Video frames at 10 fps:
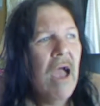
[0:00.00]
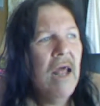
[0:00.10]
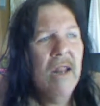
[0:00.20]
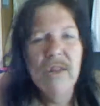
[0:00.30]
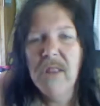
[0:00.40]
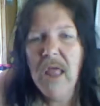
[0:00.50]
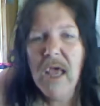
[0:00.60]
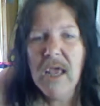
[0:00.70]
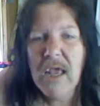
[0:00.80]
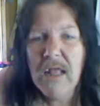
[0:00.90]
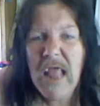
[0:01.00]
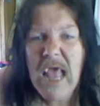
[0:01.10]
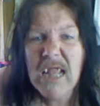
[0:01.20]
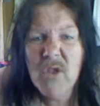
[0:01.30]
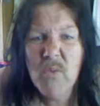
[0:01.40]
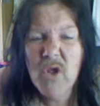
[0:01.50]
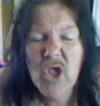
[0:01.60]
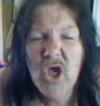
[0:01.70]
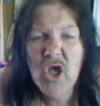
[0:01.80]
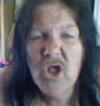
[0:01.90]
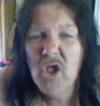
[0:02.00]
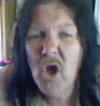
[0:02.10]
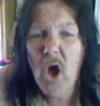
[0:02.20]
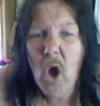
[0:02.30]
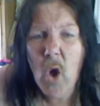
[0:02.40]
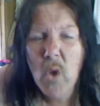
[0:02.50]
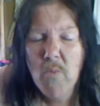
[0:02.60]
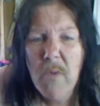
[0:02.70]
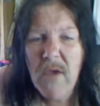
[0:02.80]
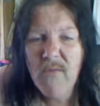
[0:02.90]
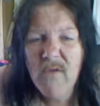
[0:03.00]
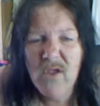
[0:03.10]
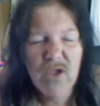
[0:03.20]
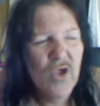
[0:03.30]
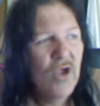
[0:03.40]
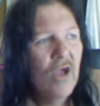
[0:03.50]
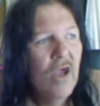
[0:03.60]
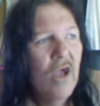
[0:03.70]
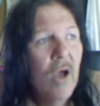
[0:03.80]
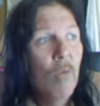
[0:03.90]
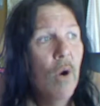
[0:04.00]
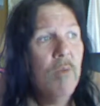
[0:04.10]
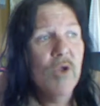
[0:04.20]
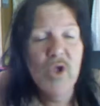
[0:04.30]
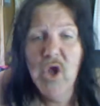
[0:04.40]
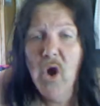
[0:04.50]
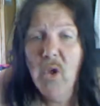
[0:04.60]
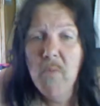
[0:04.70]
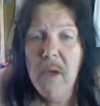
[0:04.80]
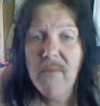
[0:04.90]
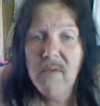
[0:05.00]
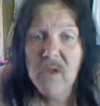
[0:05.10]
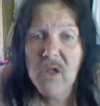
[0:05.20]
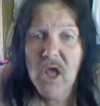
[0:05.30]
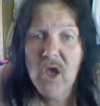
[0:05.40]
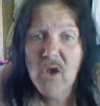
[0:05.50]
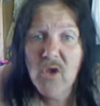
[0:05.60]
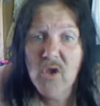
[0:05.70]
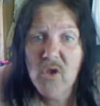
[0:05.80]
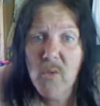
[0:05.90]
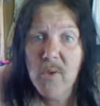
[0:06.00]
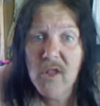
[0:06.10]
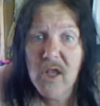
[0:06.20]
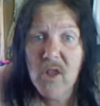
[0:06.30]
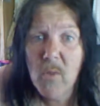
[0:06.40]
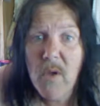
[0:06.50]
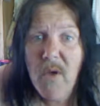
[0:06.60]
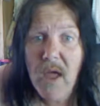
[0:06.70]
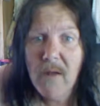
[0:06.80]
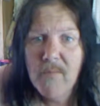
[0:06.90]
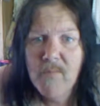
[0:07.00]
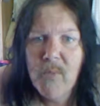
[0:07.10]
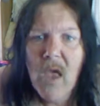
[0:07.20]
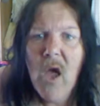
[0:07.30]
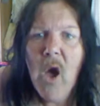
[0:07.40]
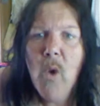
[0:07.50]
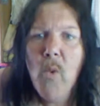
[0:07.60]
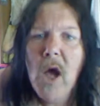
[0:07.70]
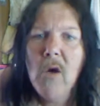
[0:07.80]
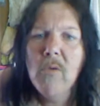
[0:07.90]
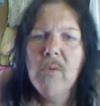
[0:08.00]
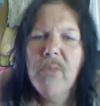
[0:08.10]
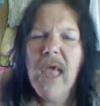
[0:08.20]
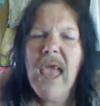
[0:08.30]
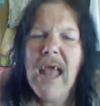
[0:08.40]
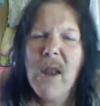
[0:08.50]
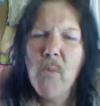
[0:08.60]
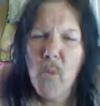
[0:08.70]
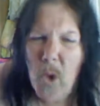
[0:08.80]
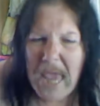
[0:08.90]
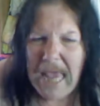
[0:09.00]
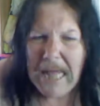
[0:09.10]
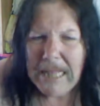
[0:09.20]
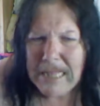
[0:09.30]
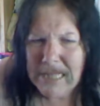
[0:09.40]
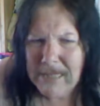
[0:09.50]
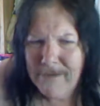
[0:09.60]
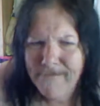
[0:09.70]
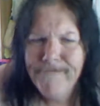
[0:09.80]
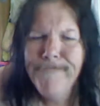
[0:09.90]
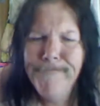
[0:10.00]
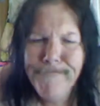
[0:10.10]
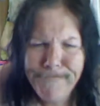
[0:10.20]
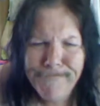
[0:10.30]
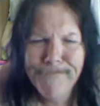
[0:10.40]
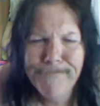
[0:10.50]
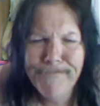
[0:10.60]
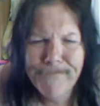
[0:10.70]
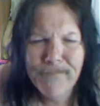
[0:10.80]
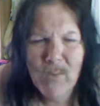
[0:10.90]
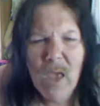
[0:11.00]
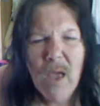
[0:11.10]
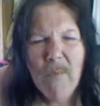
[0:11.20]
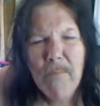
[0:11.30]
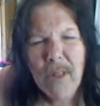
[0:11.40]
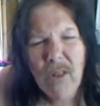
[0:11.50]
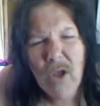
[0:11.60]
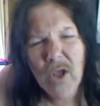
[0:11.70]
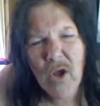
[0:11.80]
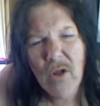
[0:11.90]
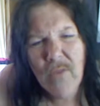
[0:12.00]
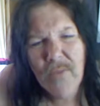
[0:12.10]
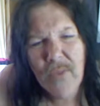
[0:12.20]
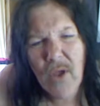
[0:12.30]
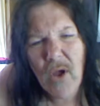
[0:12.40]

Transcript: And they had to return to old methods. What was the old methods they used to predict the weather? Well, they had a wheel. A bit like on